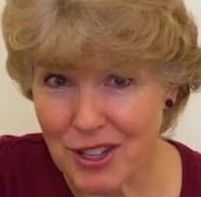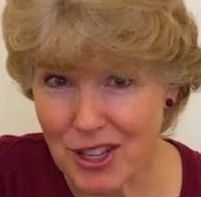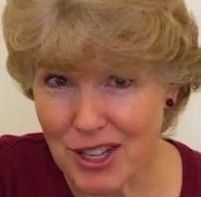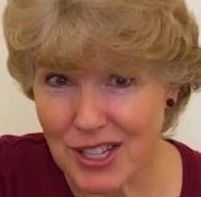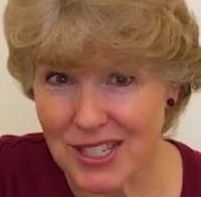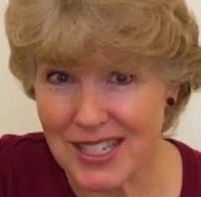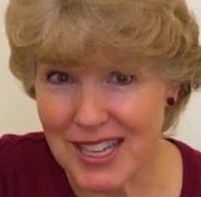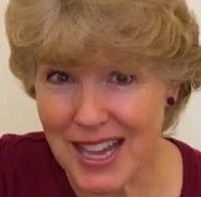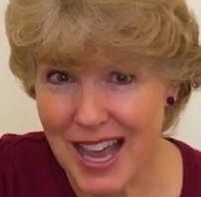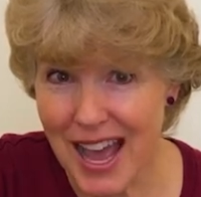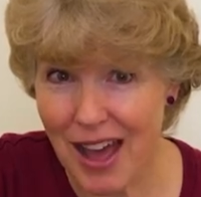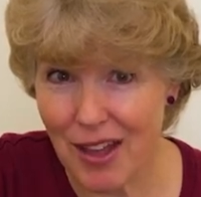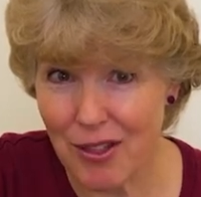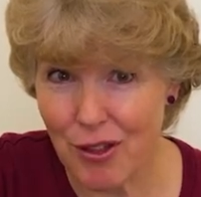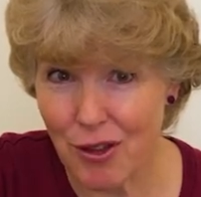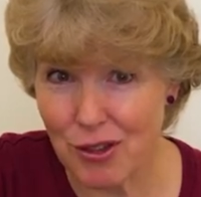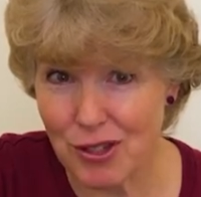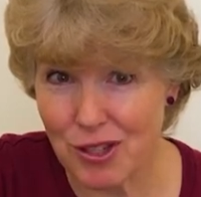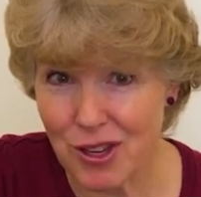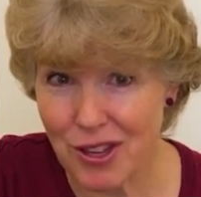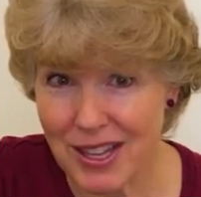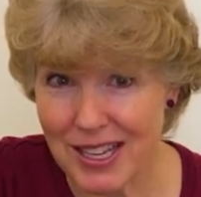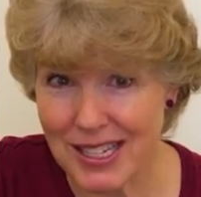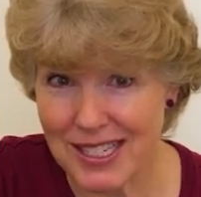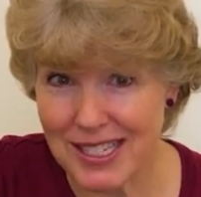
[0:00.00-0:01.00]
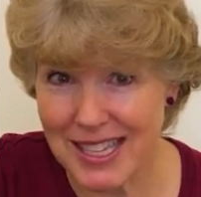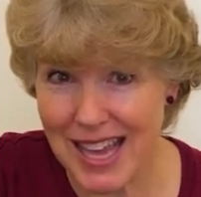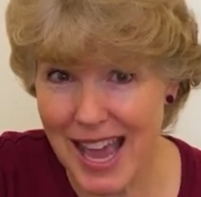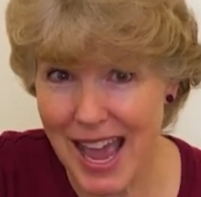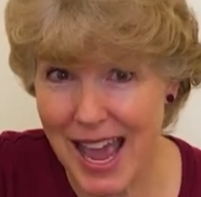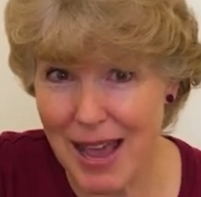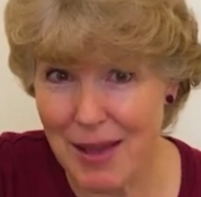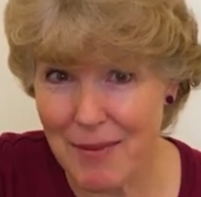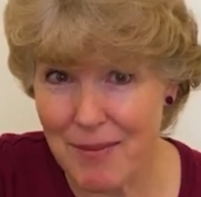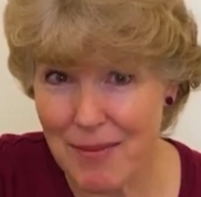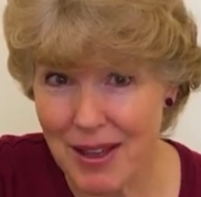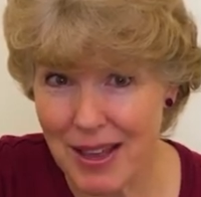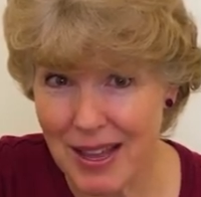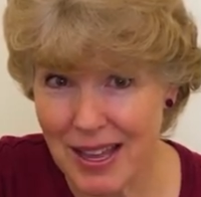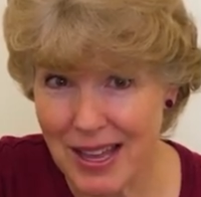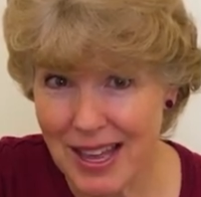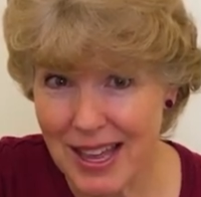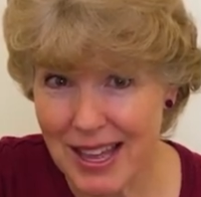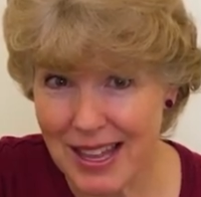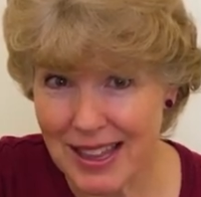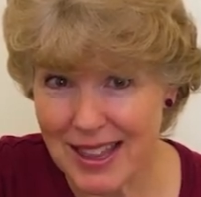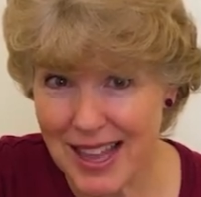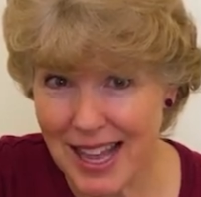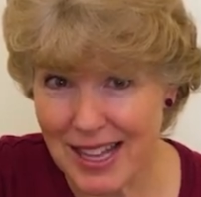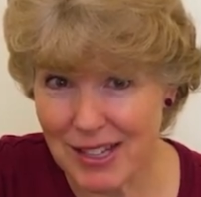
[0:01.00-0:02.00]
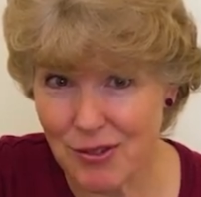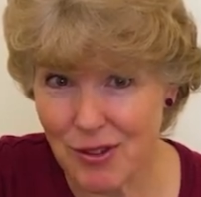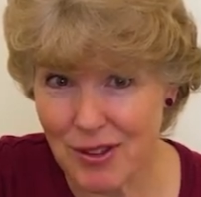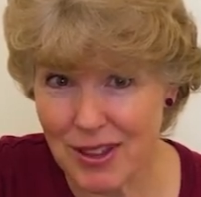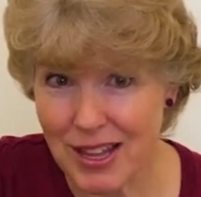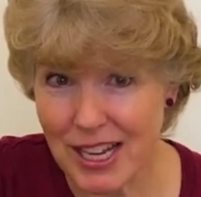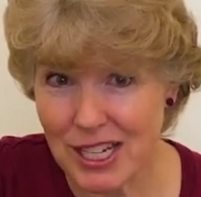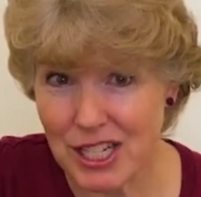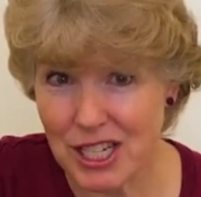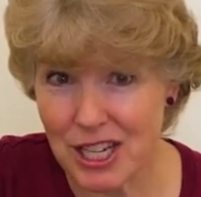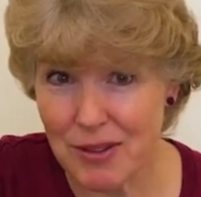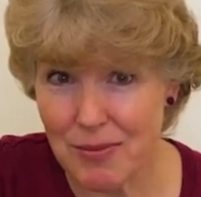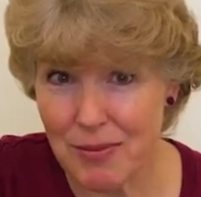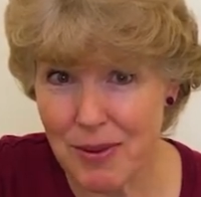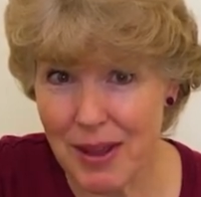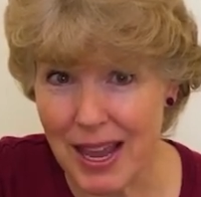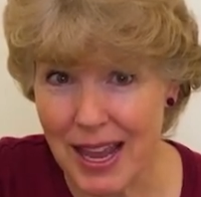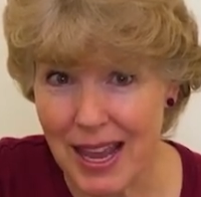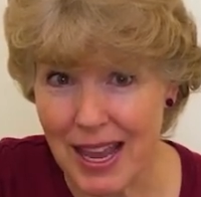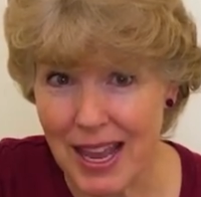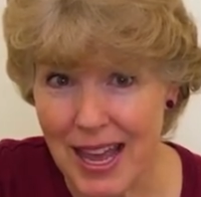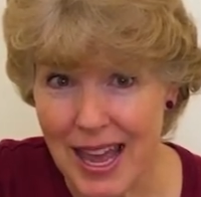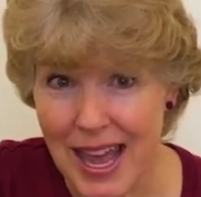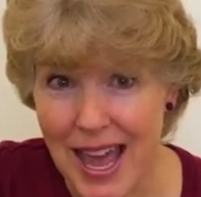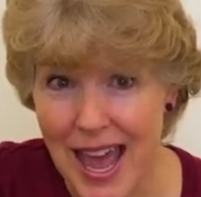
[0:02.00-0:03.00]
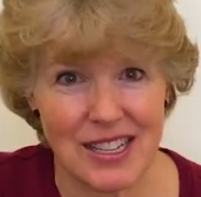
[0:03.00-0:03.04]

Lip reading: Do you see how those are the same? That's what they should be.